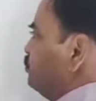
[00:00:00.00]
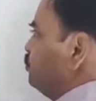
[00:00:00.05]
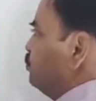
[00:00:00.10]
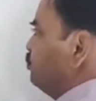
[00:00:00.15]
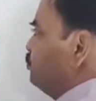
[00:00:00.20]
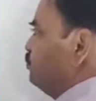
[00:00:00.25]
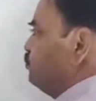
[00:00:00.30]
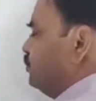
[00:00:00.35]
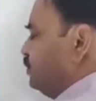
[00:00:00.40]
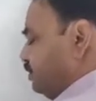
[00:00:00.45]

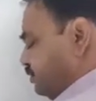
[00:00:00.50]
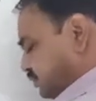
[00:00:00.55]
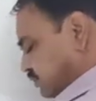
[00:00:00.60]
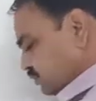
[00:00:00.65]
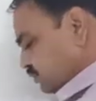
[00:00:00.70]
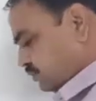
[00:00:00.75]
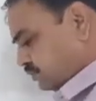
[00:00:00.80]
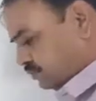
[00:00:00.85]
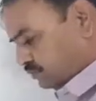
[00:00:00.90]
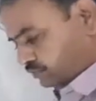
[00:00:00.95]
through
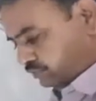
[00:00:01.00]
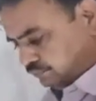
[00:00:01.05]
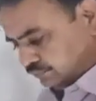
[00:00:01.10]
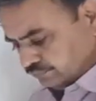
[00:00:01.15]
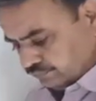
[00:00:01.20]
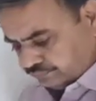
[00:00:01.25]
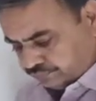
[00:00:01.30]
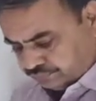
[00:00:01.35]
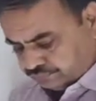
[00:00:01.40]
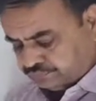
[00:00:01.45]

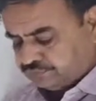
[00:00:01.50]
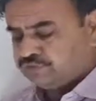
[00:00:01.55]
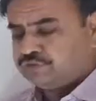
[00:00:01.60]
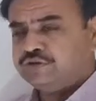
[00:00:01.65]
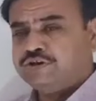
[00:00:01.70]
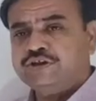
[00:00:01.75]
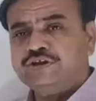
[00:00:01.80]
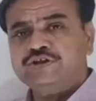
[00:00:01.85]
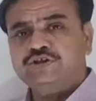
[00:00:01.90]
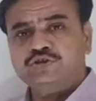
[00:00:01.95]

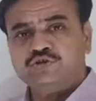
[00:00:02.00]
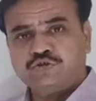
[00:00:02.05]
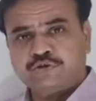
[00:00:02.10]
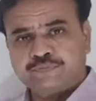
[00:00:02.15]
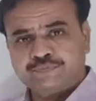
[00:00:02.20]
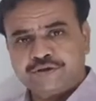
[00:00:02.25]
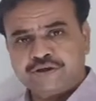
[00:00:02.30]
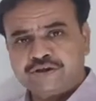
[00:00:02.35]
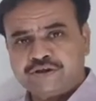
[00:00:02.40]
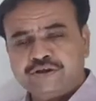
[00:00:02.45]
this
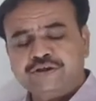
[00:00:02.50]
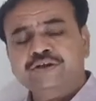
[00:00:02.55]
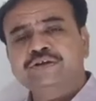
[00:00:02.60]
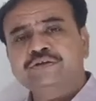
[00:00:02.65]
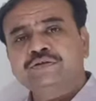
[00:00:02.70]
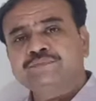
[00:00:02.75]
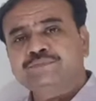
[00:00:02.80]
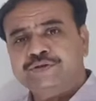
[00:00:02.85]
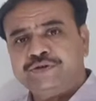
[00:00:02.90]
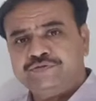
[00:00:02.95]
topic
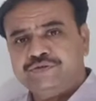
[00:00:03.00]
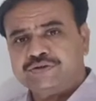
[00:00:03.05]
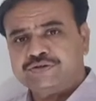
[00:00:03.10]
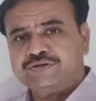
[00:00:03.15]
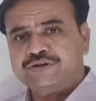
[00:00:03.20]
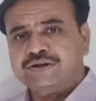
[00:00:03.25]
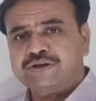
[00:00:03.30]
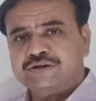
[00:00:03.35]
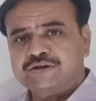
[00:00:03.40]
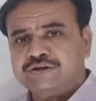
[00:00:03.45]
in previous
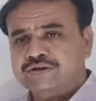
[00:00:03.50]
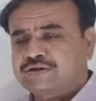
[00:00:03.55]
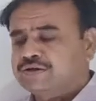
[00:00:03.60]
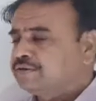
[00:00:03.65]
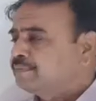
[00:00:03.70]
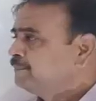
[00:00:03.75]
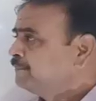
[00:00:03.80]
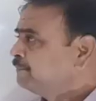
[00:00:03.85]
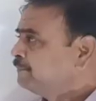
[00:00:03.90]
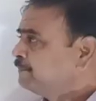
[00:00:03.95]

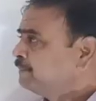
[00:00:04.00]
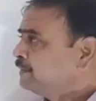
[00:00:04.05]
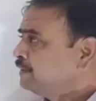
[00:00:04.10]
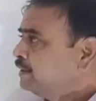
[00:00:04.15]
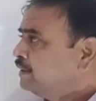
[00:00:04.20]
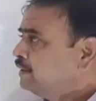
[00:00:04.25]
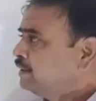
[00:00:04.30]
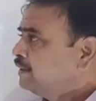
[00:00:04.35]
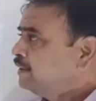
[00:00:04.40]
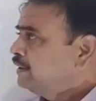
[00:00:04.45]
standard,
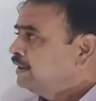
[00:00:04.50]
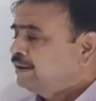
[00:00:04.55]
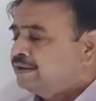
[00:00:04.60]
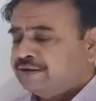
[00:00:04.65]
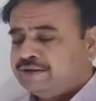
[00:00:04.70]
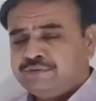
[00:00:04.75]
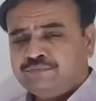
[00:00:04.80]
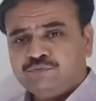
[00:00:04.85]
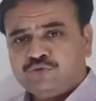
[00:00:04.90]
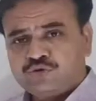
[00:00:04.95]
and
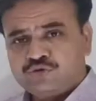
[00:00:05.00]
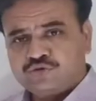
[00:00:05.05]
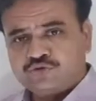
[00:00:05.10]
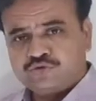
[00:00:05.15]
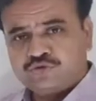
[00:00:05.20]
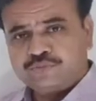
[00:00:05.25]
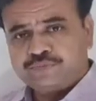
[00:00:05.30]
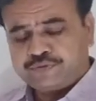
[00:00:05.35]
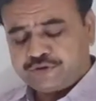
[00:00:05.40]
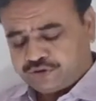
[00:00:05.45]
in most
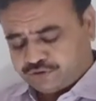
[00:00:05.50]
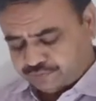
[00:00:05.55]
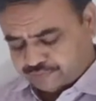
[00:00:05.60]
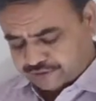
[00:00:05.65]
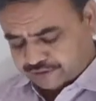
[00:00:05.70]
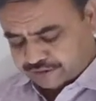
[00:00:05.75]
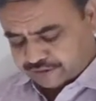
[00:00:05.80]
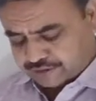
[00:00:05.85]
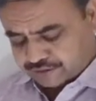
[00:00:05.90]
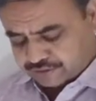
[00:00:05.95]
of
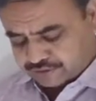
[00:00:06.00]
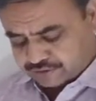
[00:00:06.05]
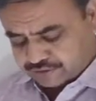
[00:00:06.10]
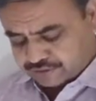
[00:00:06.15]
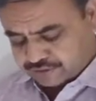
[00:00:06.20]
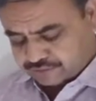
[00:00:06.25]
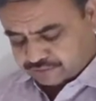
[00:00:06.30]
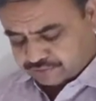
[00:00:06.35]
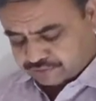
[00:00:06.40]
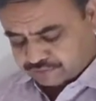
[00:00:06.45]

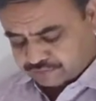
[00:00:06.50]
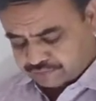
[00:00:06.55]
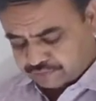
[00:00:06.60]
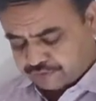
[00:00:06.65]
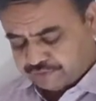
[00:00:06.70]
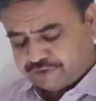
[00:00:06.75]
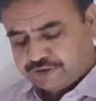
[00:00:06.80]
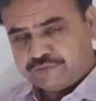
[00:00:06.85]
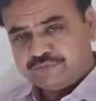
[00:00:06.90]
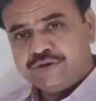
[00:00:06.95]
numericals we
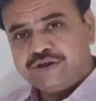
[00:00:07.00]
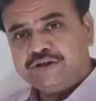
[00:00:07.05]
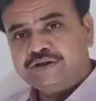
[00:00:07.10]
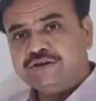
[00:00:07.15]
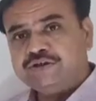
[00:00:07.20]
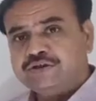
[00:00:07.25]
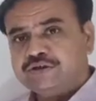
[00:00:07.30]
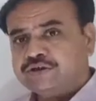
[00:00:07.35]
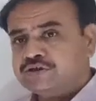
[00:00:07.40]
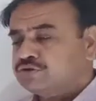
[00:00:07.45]
will be
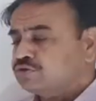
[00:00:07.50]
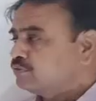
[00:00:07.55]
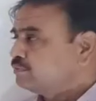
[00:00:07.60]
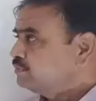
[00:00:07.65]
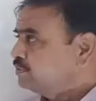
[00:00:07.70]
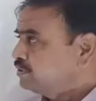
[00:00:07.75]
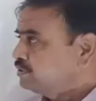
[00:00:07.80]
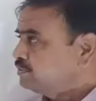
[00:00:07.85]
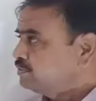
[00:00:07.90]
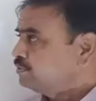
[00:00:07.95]
in touch
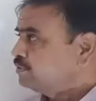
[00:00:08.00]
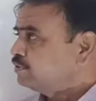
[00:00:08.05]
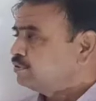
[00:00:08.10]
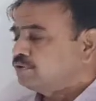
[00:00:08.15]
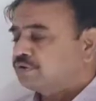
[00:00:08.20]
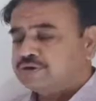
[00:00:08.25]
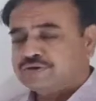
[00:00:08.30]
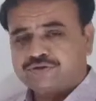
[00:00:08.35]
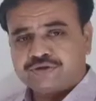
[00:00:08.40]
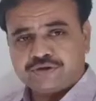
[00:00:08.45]
of this
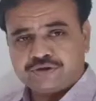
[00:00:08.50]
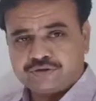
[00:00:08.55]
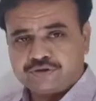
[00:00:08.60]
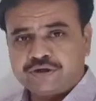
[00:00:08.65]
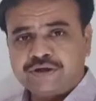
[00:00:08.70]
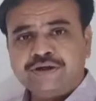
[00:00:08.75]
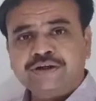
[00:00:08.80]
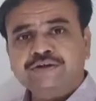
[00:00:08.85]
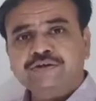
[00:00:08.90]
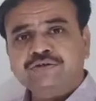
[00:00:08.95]
progression
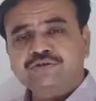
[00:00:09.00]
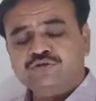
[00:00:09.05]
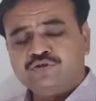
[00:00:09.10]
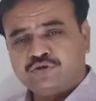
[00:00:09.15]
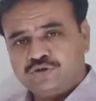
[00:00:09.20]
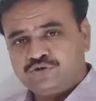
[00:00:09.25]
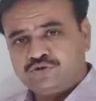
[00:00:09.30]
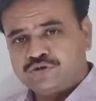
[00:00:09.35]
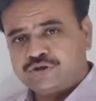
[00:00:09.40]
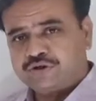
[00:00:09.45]
and
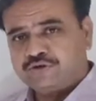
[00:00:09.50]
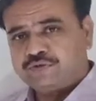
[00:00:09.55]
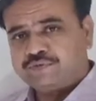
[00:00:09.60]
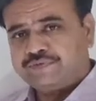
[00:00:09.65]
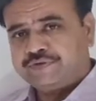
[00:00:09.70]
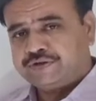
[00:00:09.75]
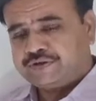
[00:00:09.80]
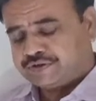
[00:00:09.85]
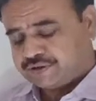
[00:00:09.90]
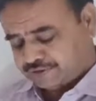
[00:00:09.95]
solution
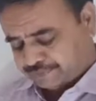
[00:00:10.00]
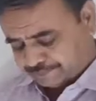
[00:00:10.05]
of it.